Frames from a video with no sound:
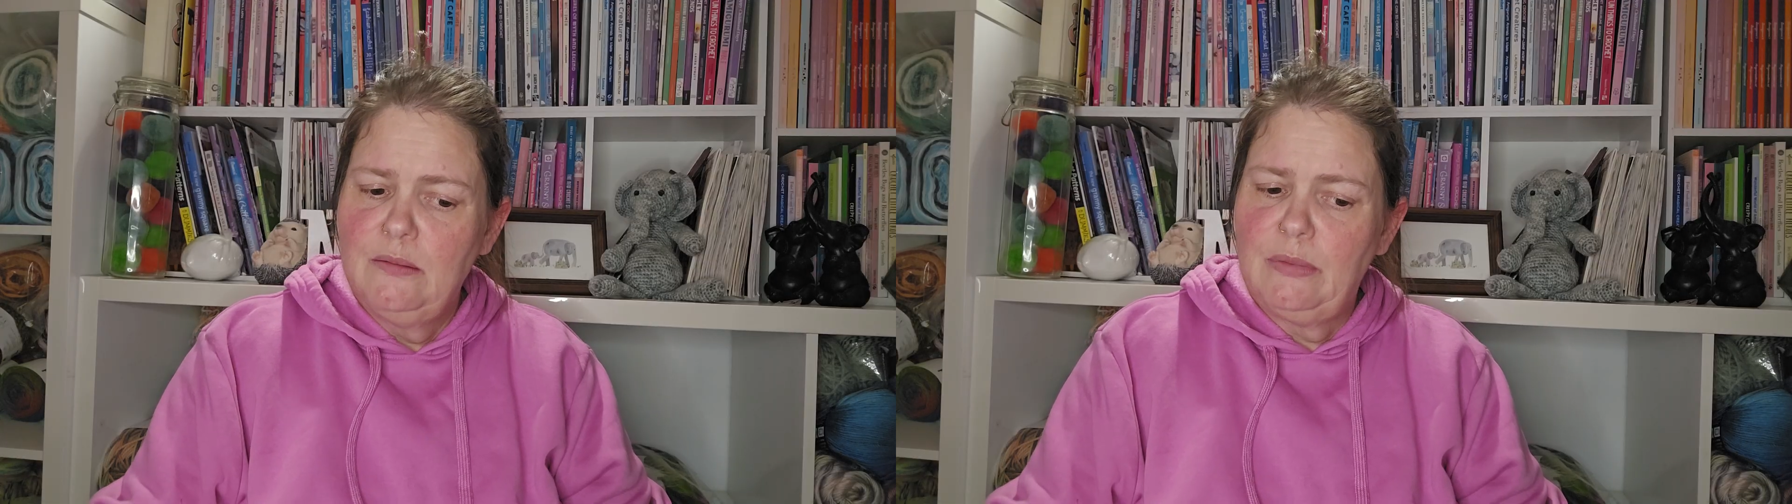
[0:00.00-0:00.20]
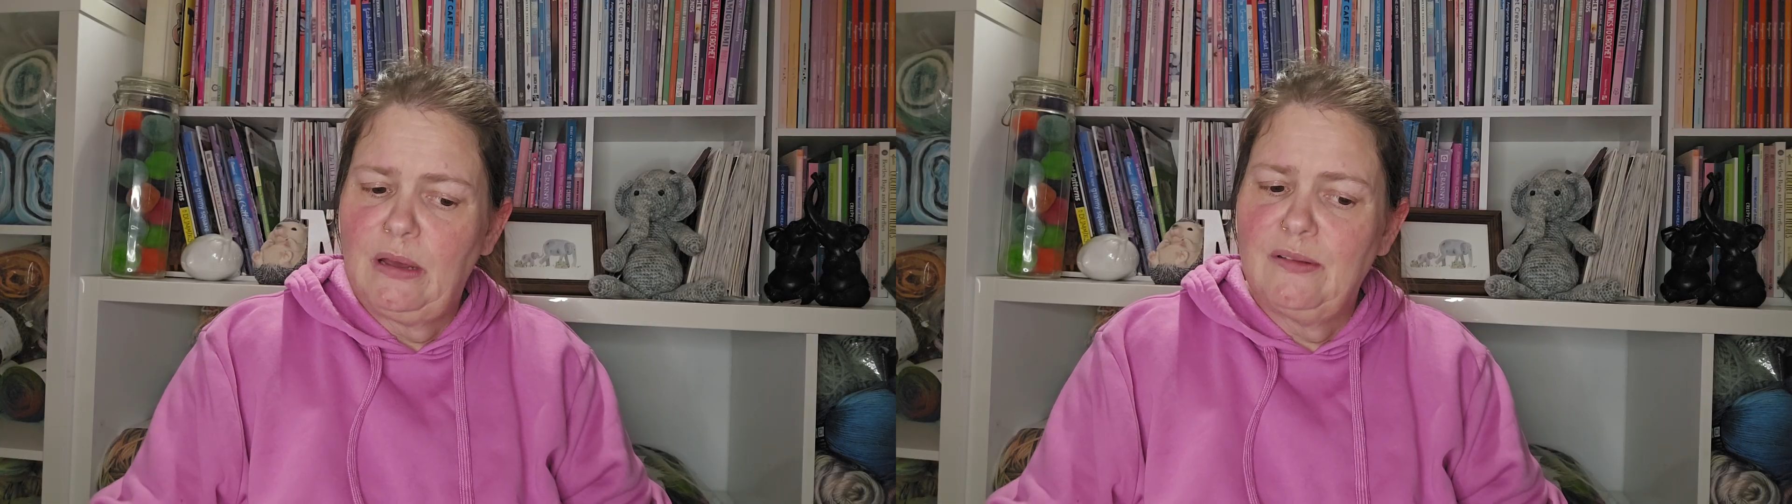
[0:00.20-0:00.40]

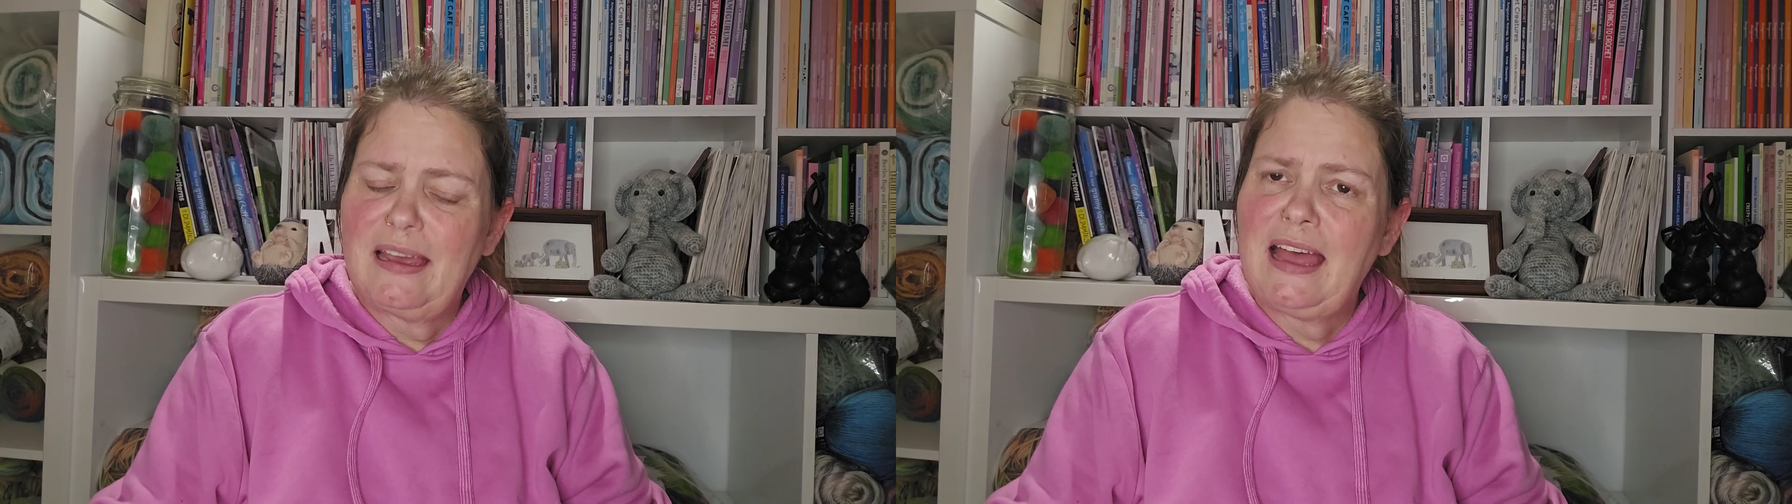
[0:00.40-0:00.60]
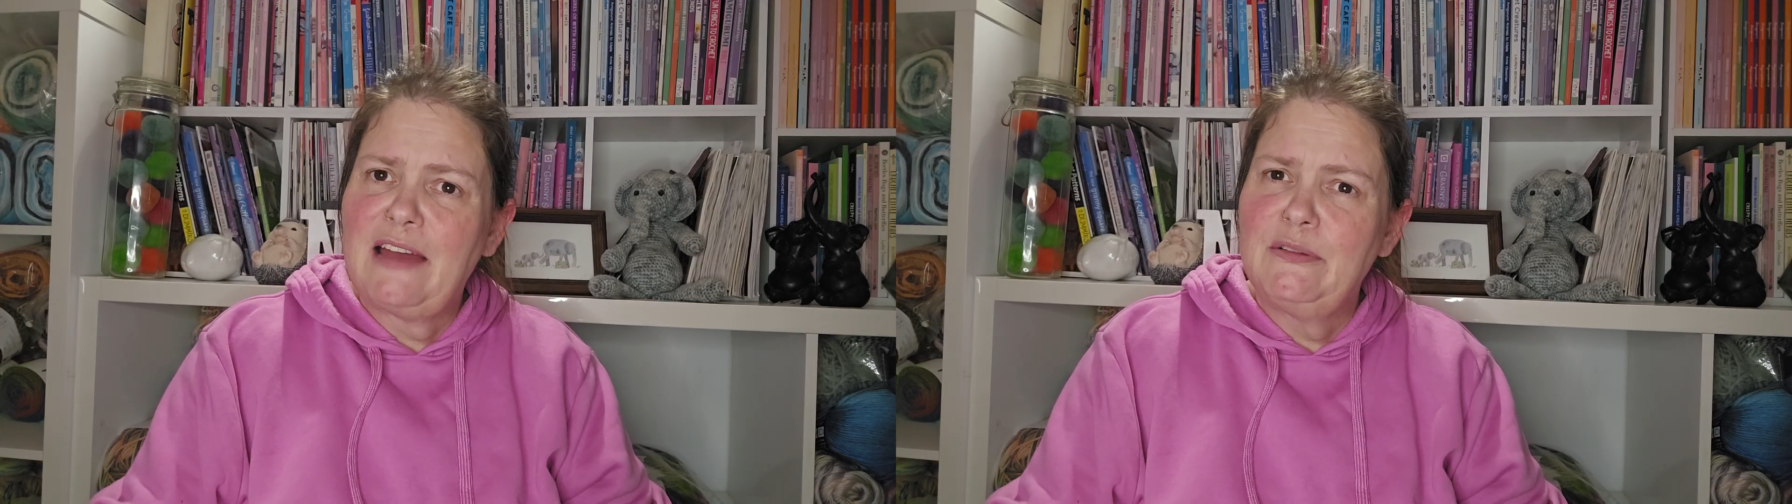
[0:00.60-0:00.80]
because I
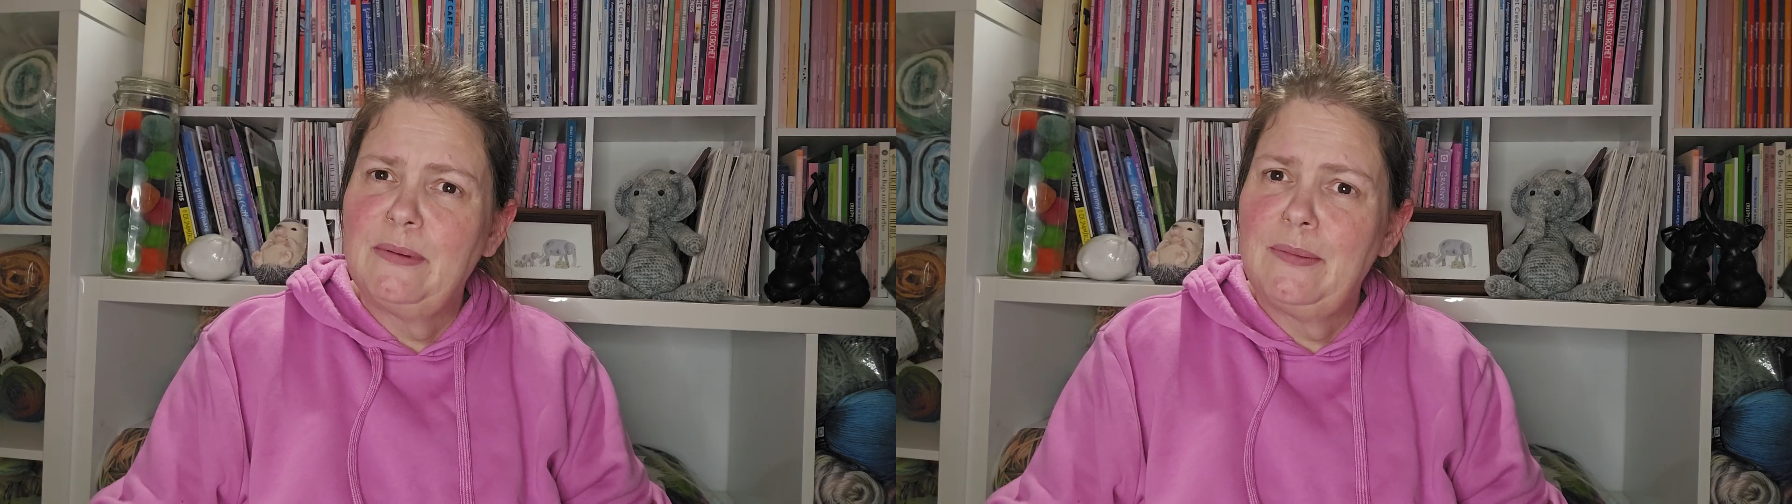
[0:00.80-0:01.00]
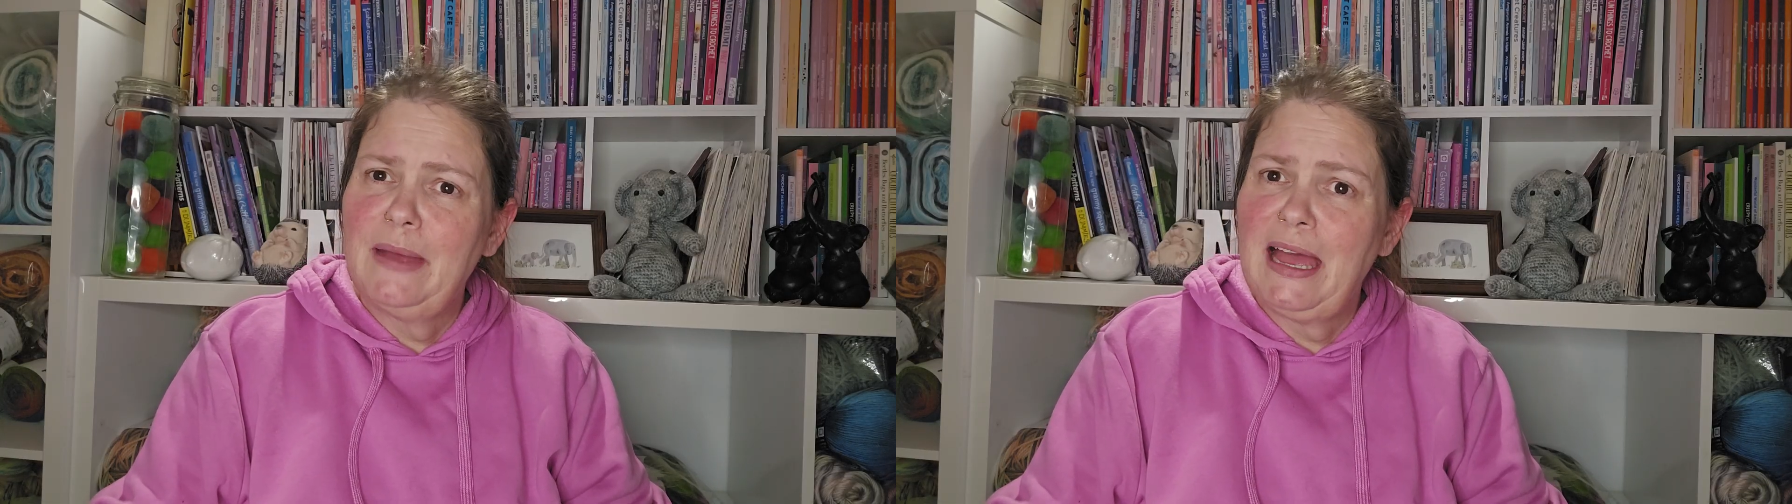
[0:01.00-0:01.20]
can't
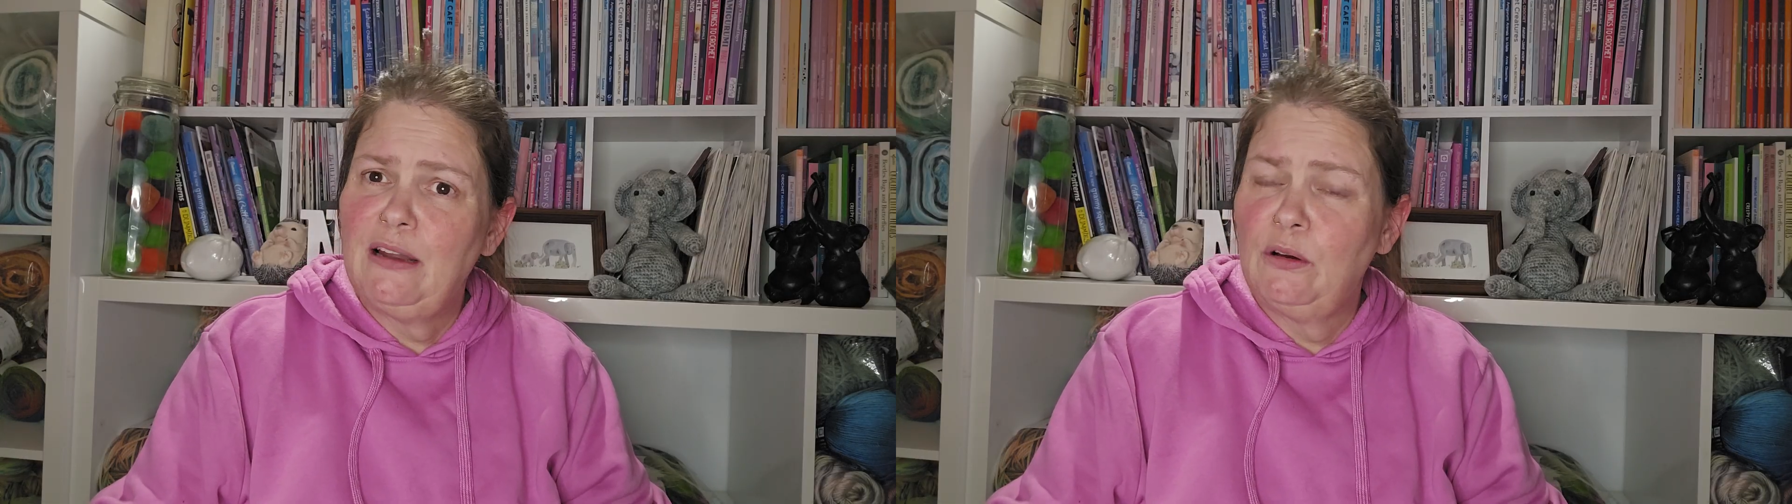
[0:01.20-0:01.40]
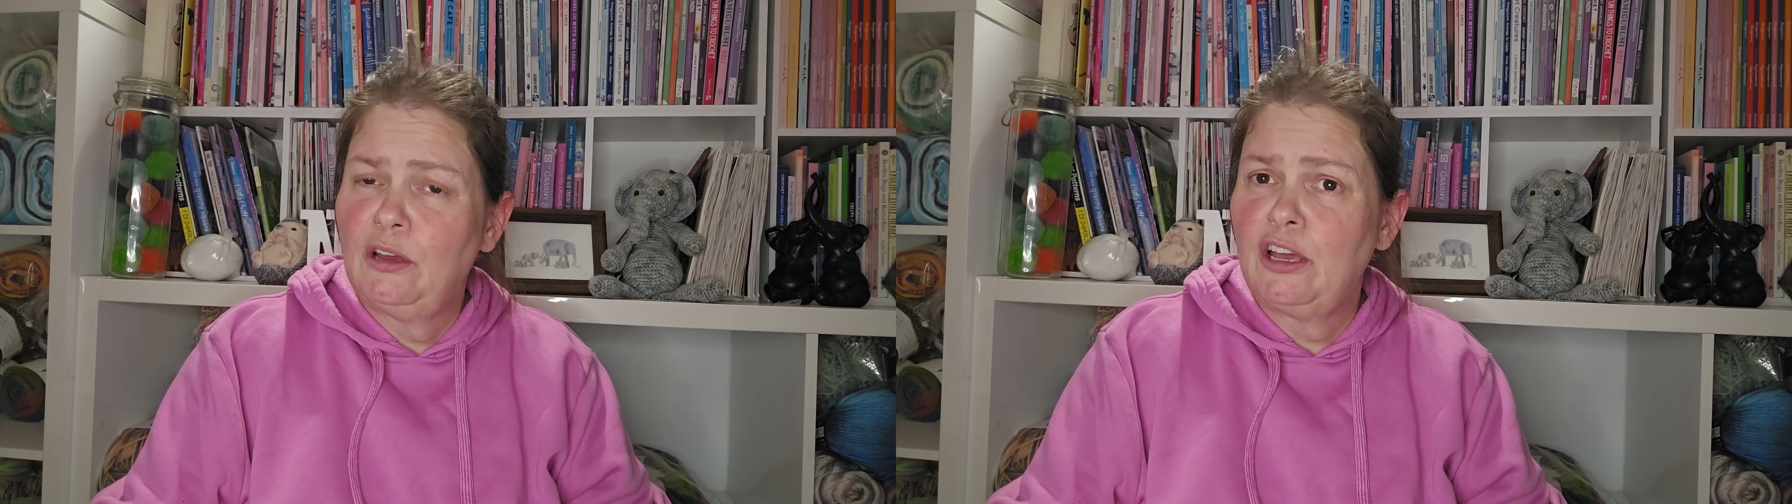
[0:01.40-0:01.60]
remember how long